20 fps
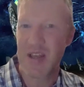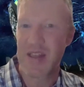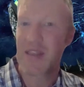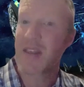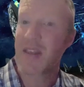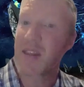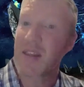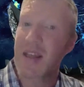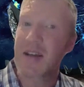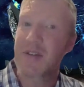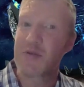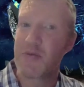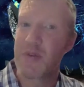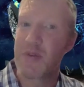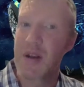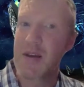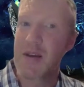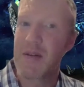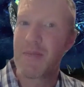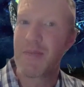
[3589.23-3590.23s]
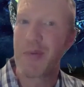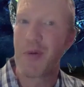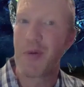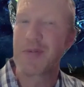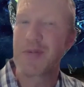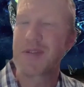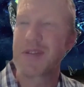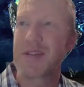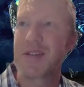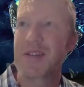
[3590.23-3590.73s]
And I think that's really
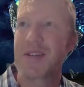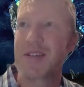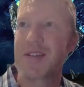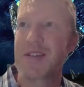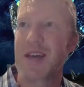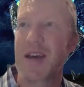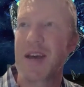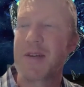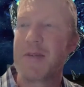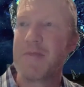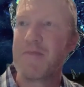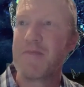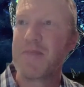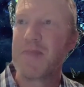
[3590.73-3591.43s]
important, is that